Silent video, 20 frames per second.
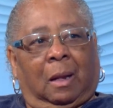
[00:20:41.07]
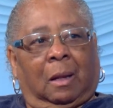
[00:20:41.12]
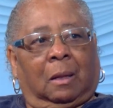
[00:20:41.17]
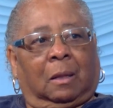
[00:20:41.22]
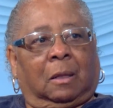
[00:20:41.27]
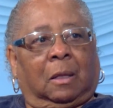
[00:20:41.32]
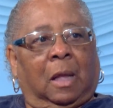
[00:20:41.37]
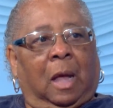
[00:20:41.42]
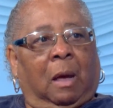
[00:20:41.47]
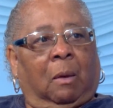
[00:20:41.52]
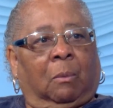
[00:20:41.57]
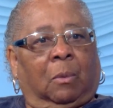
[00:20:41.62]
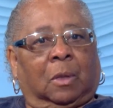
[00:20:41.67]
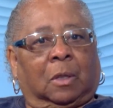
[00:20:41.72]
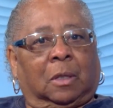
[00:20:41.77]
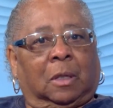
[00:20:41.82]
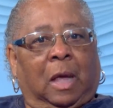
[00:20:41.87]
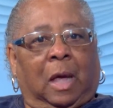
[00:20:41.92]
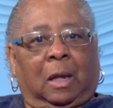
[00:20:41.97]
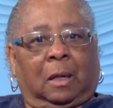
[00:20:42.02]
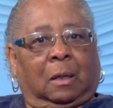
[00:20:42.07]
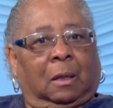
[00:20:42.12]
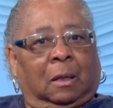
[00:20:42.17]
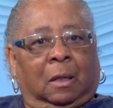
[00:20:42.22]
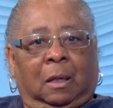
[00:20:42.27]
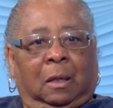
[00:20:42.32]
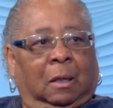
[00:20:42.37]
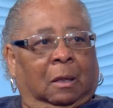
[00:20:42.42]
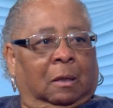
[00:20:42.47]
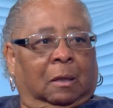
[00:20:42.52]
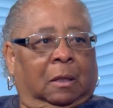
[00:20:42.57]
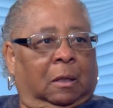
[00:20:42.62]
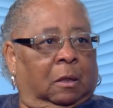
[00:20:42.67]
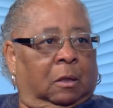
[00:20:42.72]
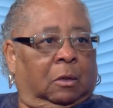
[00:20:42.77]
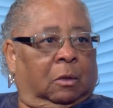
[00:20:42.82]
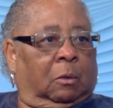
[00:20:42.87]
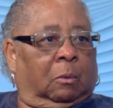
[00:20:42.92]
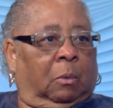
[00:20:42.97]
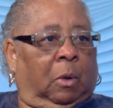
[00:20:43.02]
That was not, didn't
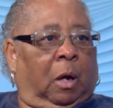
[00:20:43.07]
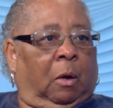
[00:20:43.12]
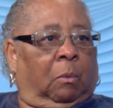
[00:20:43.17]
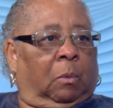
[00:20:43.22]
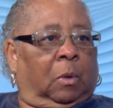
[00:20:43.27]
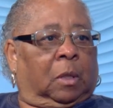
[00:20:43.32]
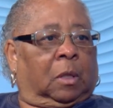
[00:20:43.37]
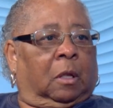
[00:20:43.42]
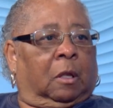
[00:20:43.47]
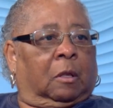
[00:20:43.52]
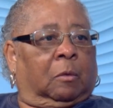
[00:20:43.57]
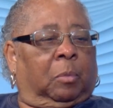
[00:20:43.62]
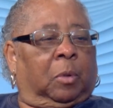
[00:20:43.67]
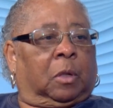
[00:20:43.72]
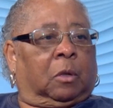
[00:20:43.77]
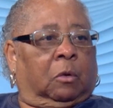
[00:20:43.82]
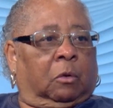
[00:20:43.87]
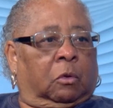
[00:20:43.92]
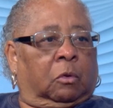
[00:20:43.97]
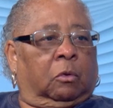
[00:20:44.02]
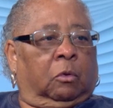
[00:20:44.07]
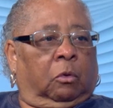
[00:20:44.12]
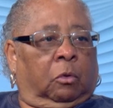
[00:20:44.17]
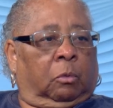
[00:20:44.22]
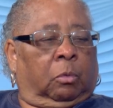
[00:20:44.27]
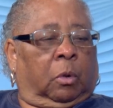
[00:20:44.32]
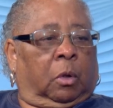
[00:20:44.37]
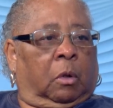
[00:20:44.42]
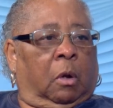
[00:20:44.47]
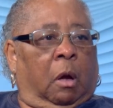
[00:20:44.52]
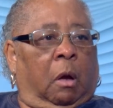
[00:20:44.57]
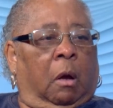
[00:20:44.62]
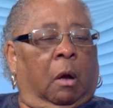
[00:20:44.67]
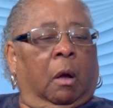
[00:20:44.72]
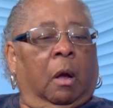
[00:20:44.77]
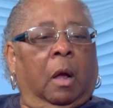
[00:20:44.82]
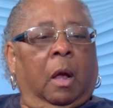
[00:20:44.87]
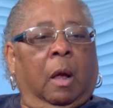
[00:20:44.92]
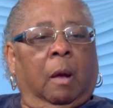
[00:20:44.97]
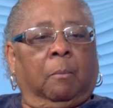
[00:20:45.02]
sit too well with us, but the schools were
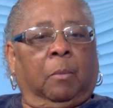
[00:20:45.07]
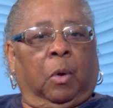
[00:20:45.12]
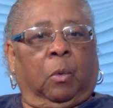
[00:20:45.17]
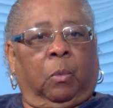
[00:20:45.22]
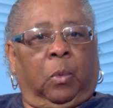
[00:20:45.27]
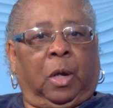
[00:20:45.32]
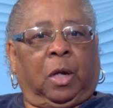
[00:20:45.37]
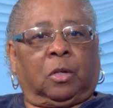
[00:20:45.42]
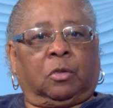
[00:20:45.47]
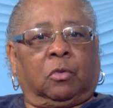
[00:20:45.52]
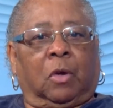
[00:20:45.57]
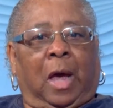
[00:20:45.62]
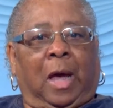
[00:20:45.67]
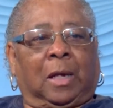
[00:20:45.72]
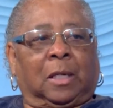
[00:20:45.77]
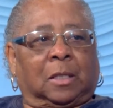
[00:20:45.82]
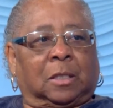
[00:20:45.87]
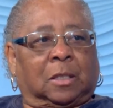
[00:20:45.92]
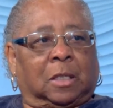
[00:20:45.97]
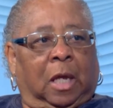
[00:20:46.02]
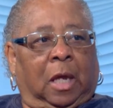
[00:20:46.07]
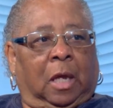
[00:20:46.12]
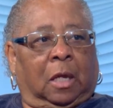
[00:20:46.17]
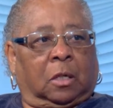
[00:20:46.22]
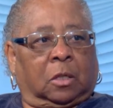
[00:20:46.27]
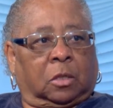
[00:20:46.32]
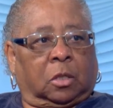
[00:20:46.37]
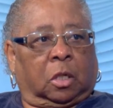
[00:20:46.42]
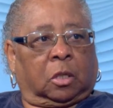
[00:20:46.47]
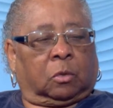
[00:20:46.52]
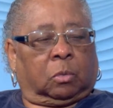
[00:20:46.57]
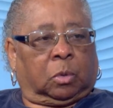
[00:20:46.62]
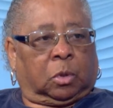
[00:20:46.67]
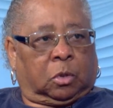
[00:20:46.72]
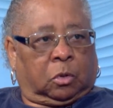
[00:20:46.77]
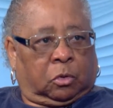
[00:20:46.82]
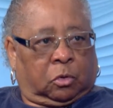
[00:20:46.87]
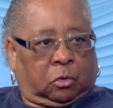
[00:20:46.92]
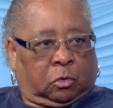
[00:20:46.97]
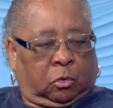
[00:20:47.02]
gone. But we try to stay in touch with
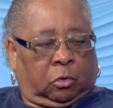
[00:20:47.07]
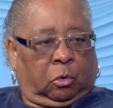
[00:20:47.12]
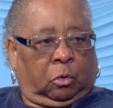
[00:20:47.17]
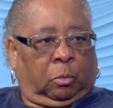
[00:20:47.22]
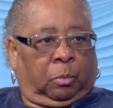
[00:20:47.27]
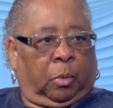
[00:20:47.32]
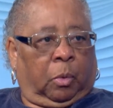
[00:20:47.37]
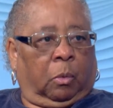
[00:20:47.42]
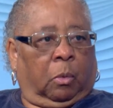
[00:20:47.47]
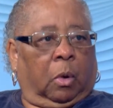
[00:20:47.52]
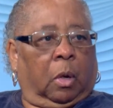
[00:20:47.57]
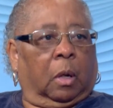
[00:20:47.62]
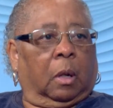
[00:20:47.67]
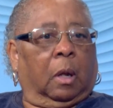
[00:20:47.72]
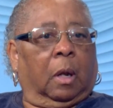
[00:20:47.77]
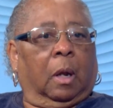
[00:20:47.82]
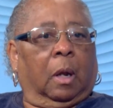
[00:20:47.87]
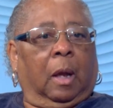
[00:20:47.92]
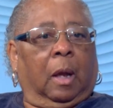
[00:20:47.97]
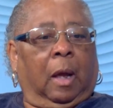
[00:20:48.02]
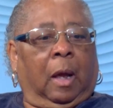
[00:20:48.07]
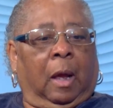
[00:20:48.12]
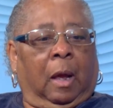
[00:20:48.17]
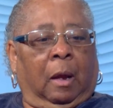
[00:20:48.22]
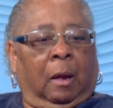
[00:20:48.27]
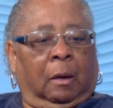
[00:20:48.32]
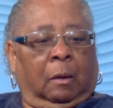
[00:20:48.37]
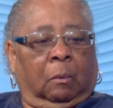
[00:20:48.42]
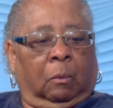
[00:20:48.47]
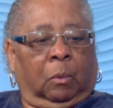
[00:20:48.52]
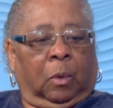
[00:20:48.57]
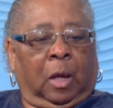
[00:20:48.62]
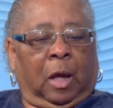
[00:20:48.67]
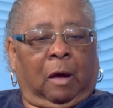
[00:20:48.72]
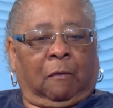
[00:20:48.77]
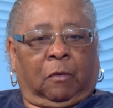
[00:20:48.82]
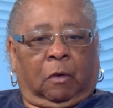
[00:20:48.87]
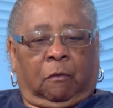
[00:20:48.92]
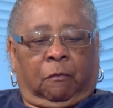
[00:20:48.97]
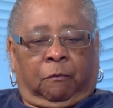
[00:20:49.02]
the school board, and we
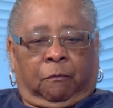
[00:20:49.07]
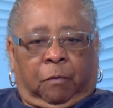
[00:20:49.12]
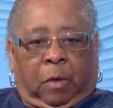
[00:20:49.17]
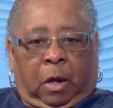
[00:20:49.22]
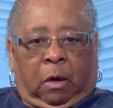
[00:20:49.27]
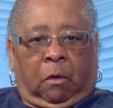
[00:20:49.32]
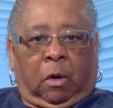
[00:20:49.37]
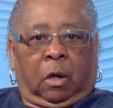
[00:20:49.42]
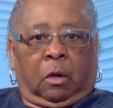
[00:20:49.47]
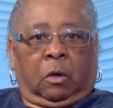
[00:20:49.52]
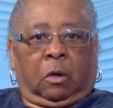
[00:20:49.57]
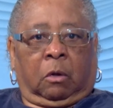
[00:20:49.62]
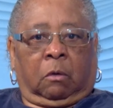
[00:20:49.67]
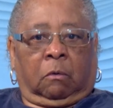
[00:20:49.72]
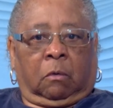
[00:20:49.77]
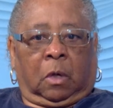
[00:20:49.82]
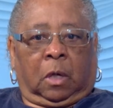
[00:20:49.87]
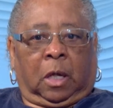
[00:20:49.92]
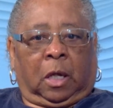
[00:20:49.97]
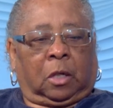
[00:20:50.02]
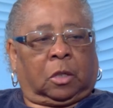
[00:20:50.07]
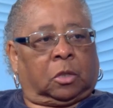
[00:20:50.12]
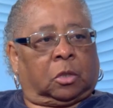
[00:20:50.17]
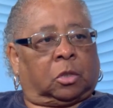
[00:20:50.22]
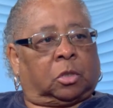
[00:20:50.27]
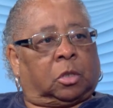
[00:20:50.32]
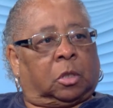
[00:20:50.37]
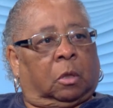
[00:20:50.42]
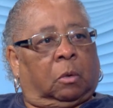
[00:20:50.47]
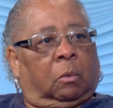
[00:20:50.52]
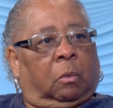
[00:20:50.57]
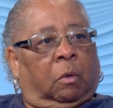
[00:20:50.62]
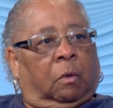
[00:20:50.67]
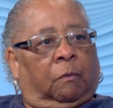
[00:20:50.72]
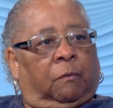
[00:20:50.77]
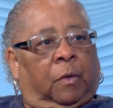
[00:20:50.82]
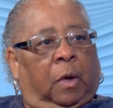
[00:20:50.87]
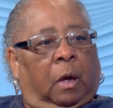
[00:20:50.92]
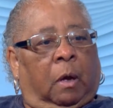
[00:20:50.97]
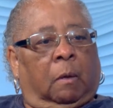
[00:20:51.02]
have a very good relationship
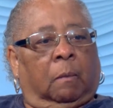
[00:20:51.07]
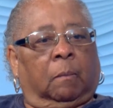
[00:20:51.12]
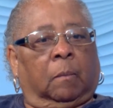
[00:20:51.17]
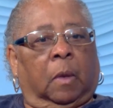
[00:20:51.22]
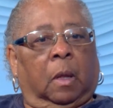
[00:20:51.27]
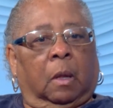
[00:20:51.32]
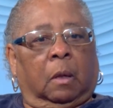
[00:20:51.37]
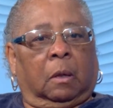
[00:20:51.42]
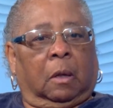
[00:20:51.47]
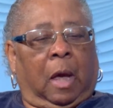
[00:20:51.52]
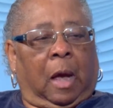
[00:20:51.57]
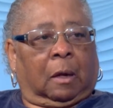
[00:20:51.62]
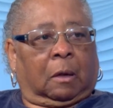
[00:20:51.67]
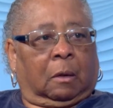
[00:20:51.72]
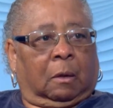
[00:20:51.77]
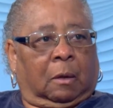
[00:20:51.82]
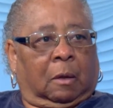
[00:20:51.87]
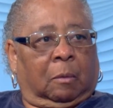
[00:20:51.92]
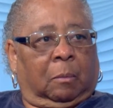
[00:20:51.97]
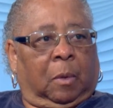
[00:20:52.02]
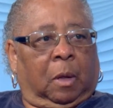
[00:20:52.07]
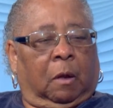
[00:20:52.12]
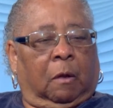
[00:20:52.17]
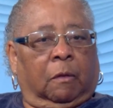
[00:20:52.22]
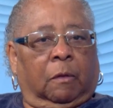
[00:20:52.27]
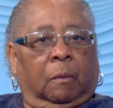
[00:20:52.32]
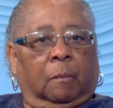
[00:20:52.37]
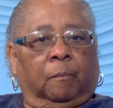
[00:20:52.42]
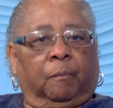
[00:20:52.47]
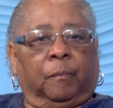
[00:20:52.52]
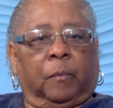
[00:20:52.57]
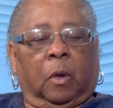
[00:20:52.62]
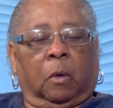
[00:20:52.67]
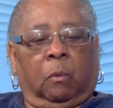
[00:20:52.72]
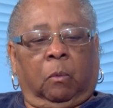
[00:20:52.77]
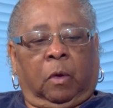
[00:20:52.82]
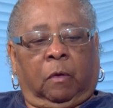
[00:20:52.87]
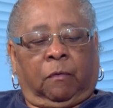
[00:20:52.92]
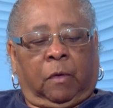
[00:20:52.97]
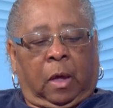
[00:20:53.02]
with Dr. Smith.
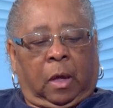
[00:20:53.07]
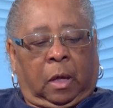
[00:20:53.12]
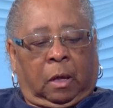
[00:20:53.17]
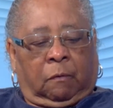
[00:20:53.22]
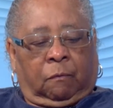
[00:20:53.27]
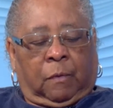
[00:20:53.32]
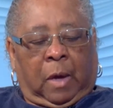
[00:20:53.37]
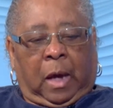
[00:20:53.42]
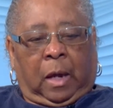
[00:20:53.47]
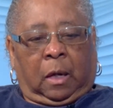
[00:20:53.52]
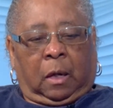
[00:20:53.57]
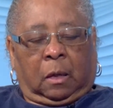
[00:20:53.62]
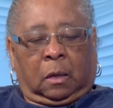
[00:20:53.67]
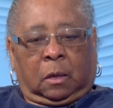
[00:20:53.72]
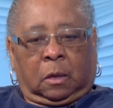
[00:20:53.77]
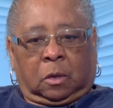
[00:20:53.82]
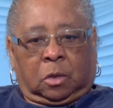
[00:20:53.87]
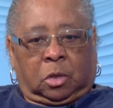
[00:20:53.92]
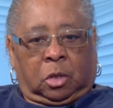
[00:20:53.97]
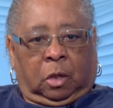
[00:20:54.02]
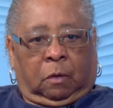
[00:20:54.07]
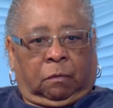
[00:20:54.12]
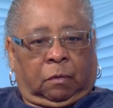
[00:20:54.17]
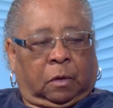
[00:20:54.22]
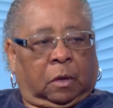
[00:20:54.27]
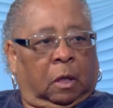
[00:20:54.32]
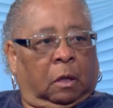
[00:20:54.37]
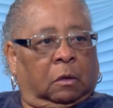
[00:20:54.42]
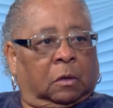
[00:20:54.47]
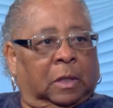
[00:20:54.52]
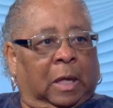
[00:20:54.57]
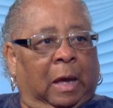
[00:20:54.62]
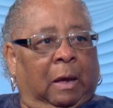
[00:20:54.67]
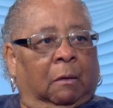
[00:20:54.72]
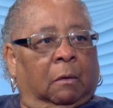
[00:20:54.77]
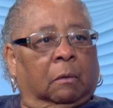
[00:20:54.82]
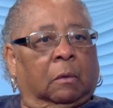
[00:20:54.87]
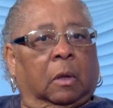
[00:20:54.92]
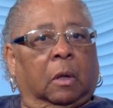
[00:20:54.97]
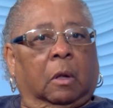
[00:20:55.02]
We've invited the Chief Salt
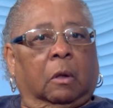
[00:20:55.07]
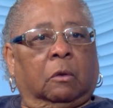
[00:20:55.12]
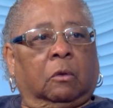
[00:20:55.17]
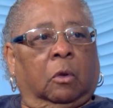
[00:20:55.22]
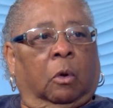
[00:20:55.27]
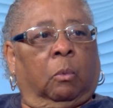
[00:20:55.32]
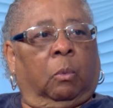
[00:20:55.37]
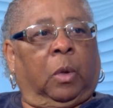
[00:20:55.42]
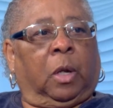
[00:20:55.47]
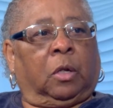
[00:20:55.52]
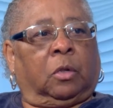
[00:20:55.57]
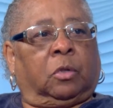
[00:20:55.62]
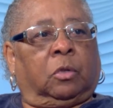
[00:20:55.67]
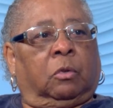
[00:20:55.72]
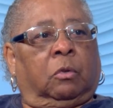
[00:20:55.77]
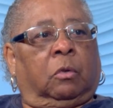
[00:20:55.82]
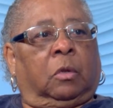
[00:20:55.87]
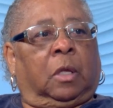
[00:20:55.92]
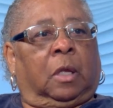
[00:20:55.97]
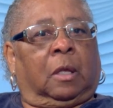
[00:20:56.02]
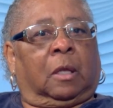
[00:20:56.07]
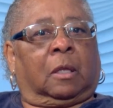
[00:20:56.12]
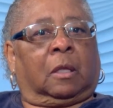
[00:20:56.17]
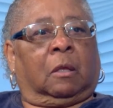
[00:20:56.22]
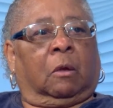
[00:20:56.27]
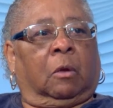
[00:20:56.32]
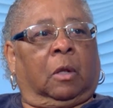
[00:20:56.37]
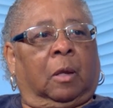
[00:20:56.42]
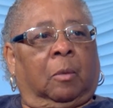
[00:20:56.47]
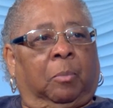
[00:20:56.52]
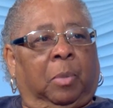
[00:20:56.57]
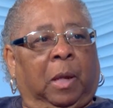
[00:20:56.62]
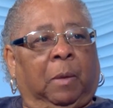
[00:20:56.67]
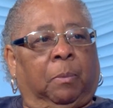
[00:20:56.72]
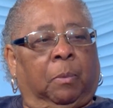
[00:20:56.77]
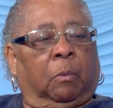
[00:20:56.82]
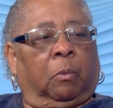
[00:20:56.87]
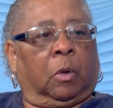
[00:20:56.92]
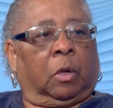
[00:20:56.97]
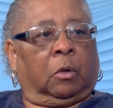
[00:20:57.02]
out. So we do this so that
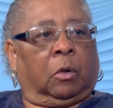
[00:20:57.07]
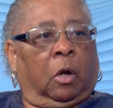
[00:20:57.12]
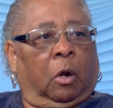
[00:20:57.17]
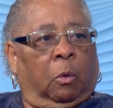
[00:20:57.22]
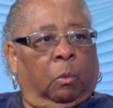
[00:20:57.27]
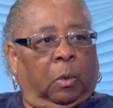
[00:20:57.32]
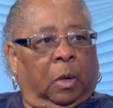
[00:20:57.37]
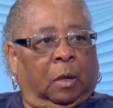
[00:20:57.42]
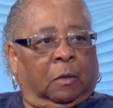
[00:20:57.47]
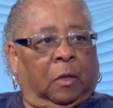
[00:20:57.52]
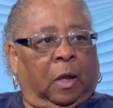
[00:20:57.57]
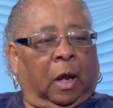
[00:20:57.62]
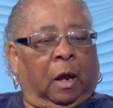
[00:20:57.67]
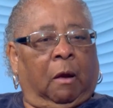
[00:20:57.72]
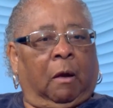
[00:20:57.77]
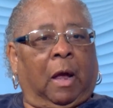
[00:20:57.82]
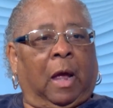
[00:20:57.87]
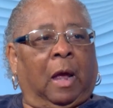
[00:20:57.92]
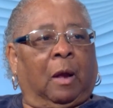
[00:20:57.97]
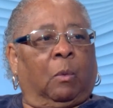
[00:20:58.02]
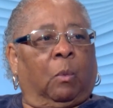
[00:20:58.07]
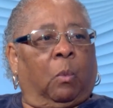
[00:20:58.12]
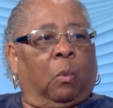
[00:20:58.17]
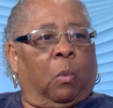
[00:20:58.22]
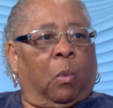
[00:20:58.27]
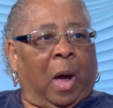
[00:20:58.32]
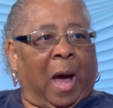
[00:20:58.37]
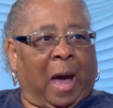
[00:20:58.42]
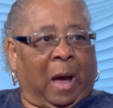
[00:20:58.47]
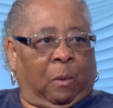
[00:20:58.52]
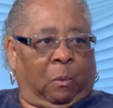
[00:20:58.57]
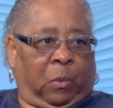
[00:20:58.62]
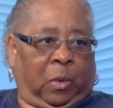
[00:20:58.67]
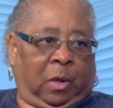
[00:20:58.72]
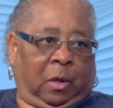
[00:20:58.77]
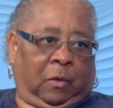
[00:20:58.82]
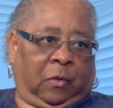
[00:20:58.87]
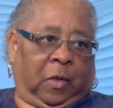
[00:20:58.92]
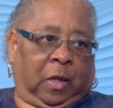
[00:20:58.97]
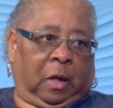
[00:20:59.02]
people will know we're there and why
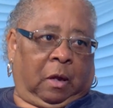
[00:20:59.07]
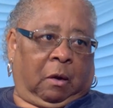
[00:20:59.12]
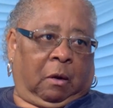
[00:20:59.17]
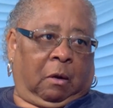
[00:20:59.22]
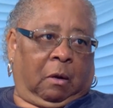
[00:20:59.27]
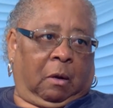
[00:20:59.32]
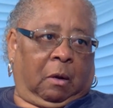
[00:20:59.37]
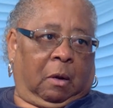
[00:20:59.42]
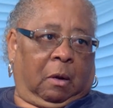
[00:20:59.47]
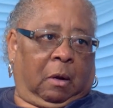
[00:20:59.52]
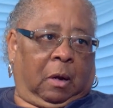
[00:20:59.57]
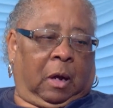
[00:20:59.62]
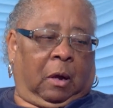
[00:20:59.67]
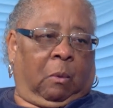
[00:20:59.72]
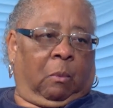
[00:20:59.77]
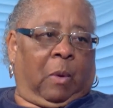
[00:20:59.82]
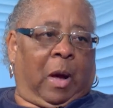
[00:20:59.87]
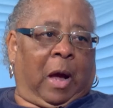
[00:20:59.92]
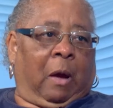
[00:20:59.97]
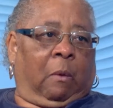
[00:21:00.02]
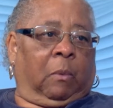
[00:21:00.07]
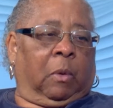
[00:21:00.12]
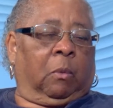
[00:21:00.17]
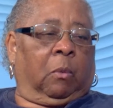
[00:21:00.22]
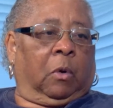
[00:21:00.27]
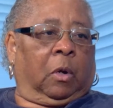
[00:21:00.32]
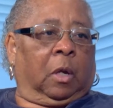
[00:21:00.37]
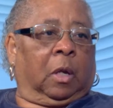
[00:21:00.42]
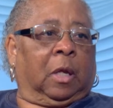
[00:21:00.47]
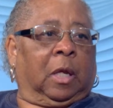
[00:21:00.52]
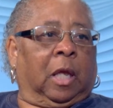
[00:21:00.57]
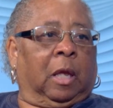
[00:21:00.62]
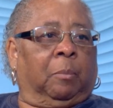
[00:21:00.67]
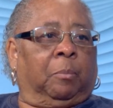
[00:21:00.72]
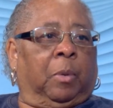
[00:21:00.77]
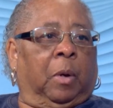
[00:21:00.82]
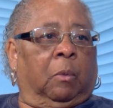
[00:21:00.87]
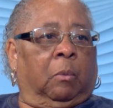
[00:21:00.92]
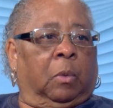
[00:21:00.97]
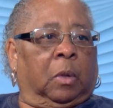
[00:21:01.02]
we're there and why we want to
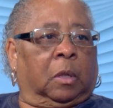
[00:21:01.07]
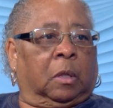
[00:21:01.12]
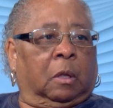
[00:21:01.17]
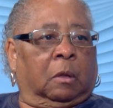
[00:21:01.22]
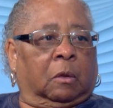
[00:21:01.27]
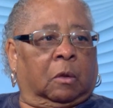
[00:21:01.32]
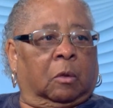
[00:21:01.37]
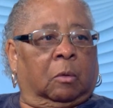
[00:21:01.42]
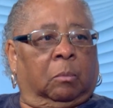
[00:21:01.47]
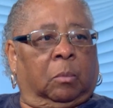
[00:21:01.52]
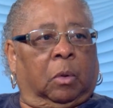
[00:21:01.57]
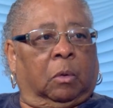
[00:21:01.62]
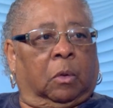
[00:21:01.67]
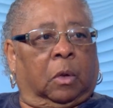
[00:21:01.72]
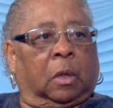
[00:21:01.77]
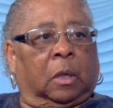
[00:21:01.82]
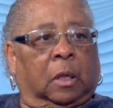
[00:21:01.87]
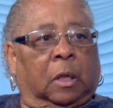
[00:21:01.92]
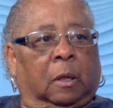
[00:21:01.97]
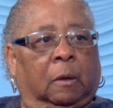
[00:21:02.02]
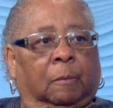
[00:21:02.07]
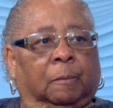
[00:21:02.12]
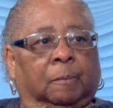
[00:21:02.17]
keep up with this community.